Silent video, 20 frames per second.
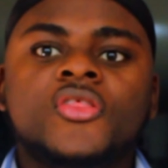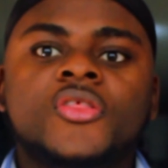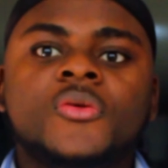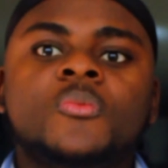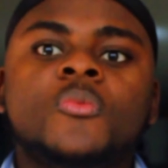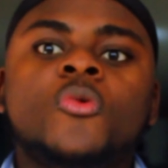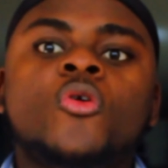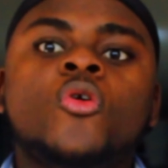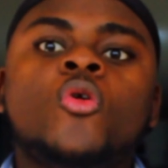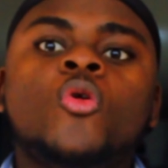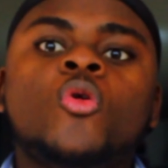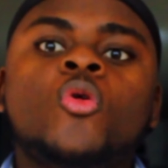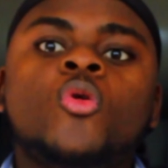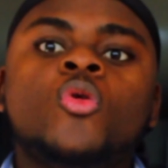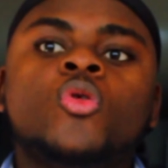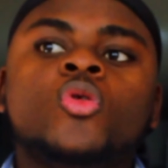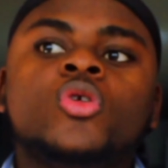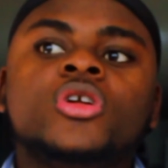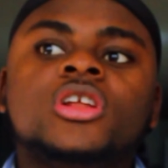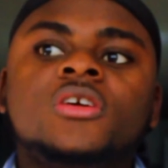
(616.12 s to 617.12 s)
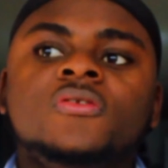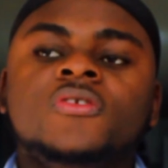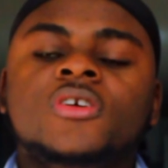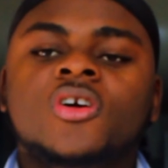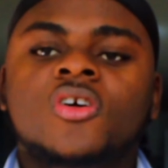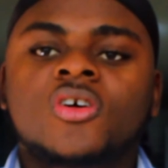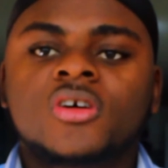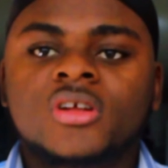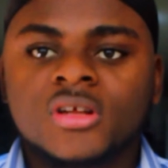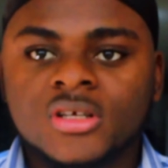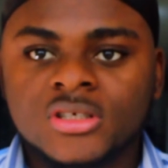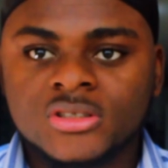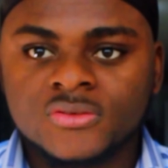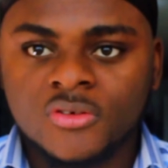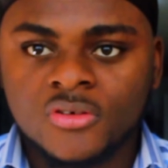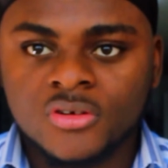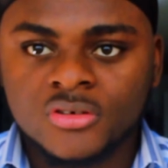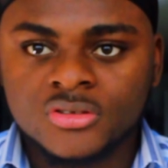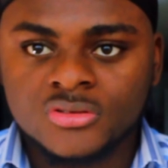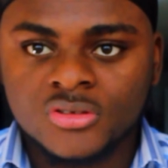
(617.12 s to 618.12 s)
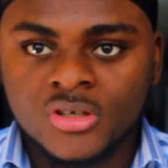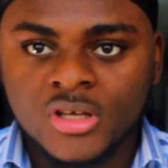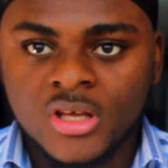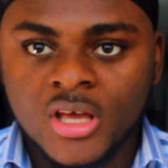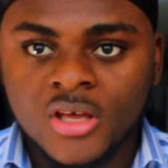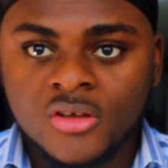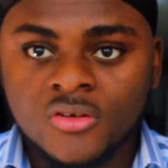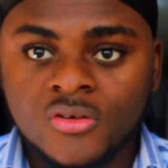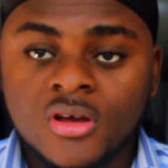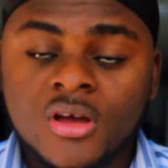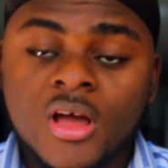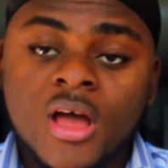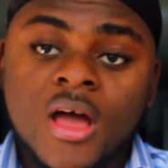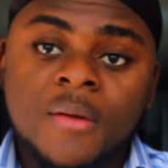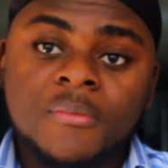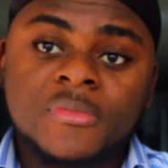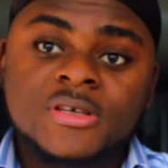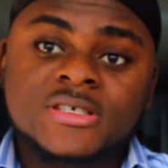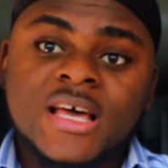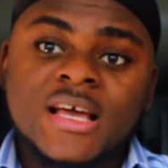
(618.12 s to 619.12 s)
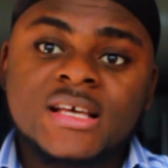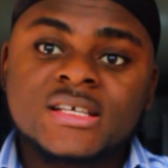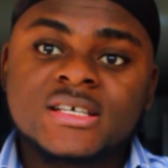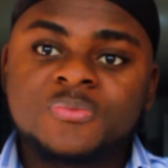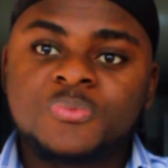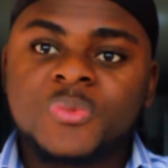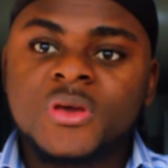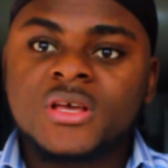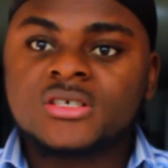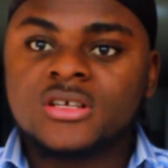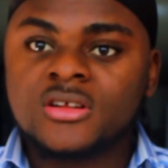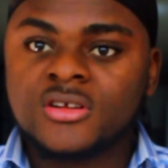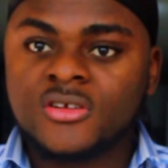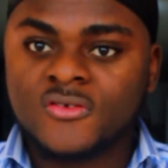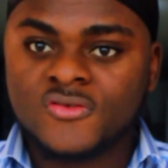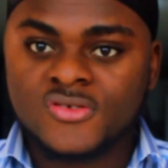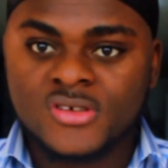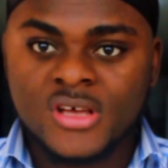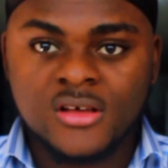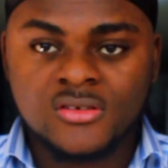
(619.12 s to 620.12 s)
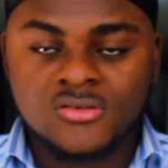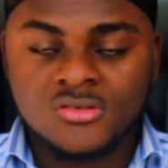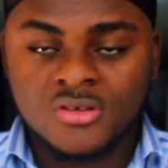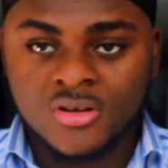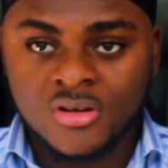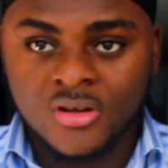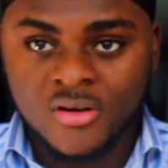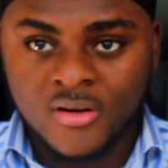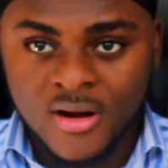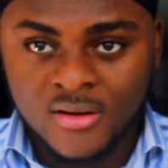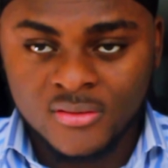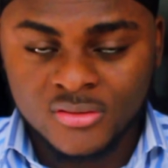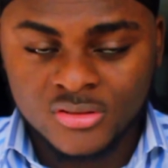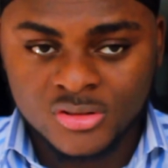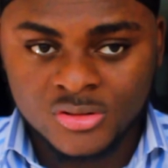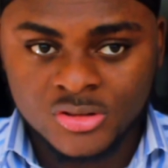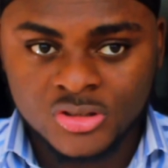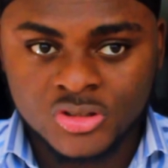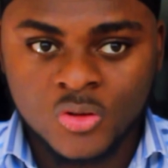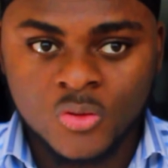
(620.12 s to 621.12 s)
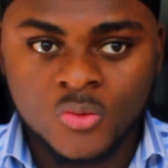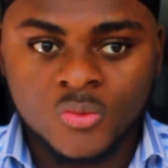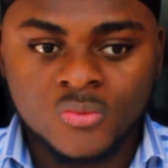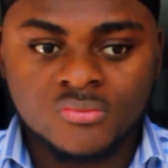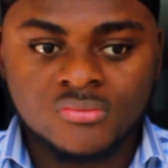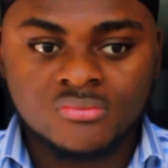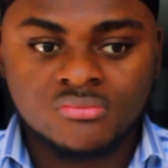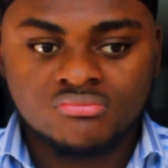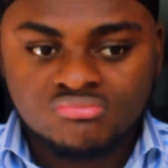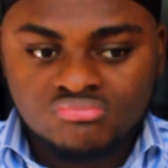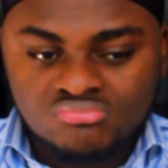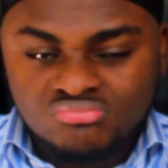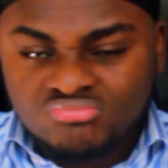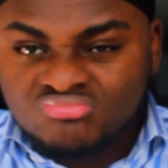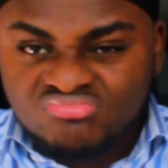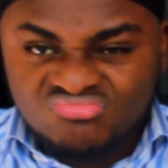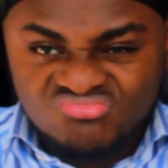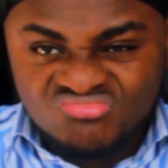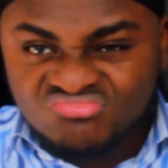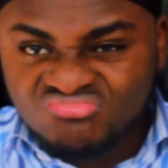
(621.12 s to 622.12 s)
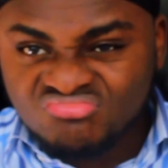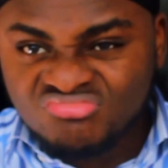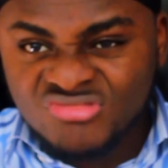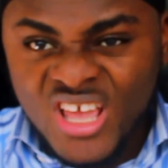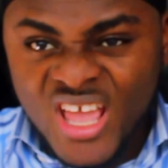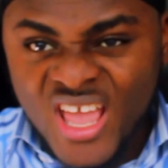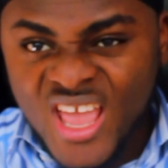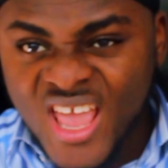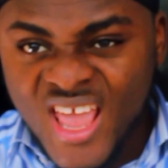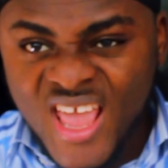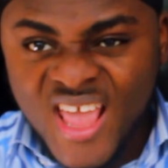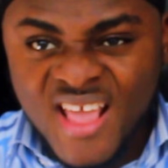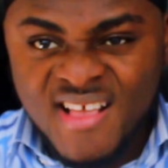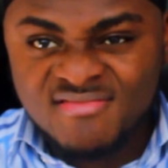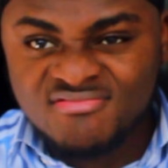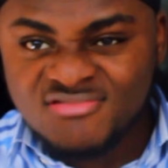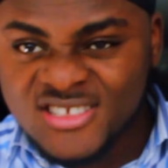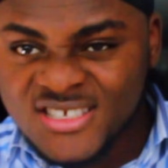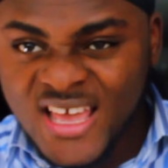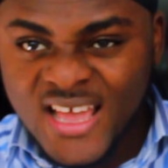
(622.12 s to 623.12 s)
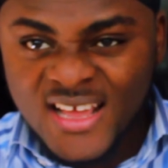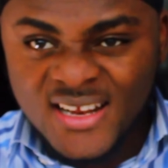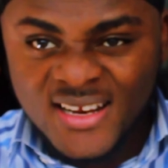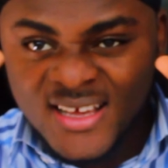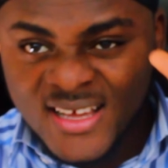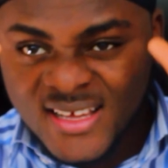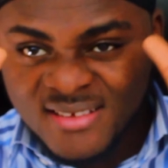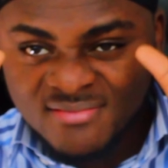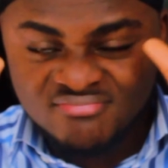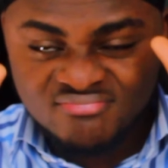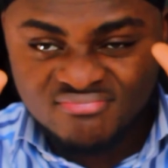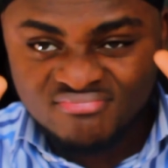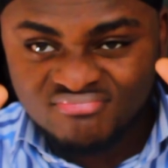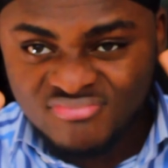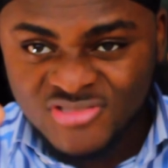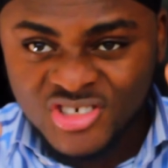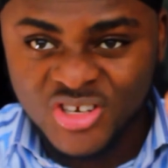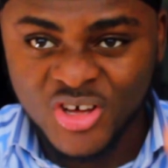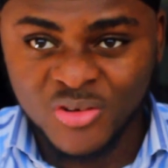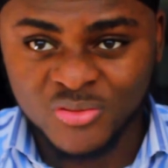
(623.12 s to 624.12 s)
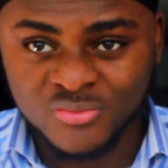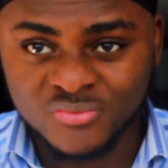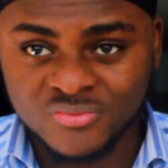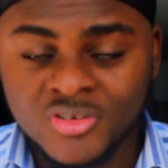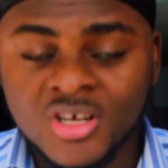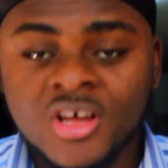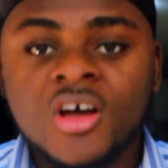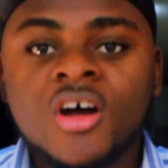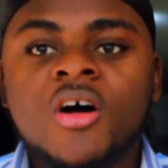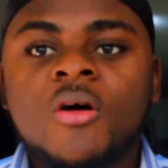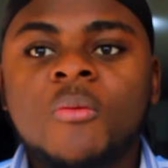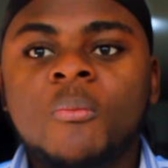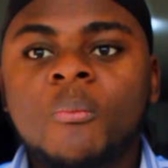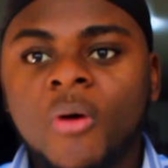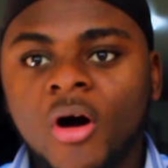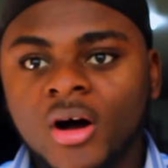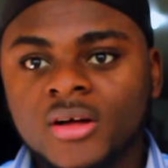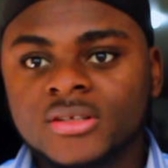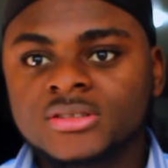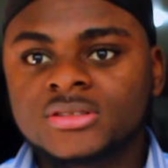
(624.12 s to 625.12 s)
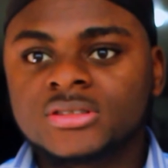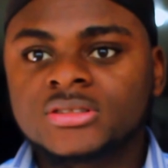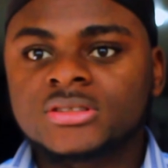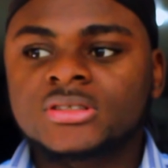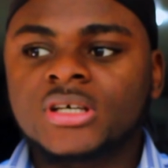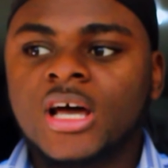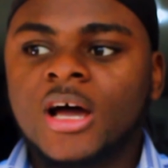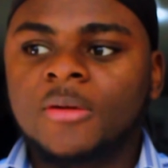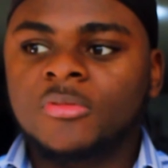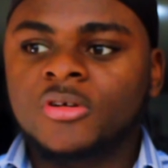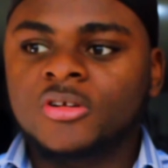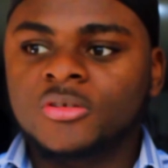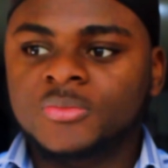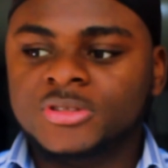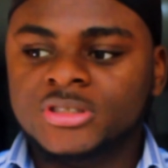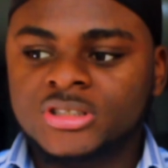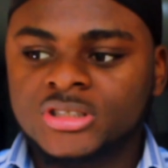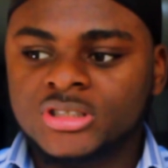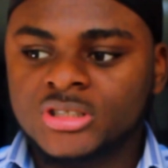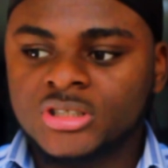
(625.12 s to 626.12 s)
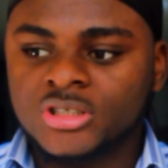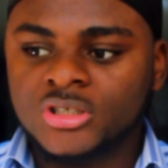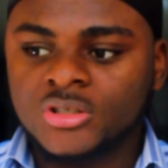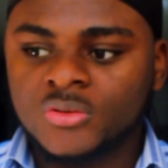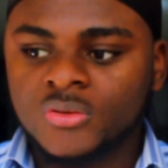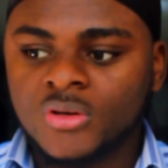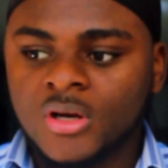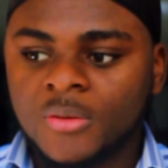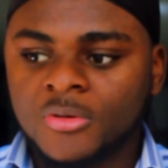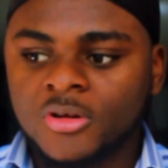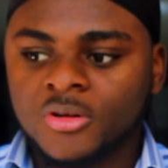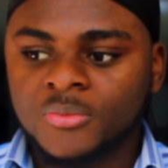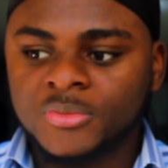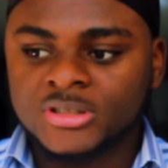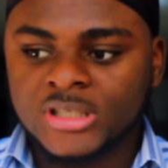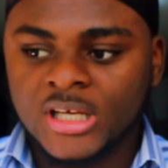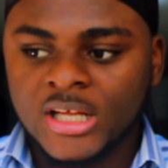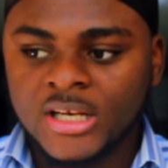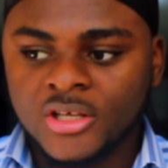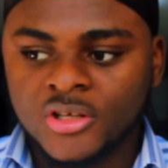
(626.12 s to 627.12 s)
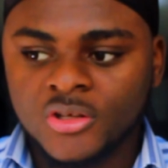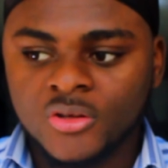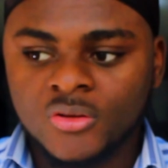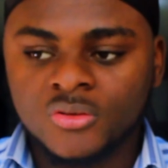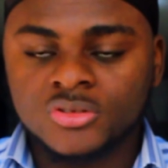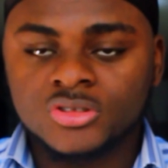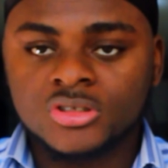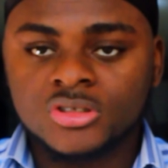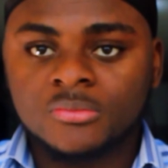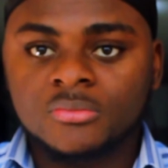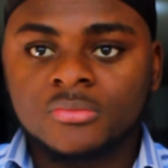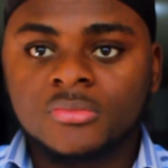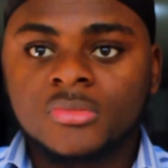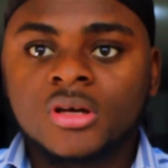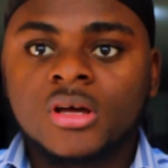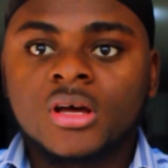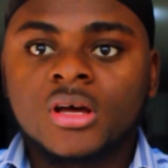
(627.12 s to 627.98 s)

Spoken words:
the more difficult it is for us to hear you. Besides, it picks a lot of sound all around, so it's kind of, you know. But I'm going to be teaching you, I'm going to be telling you some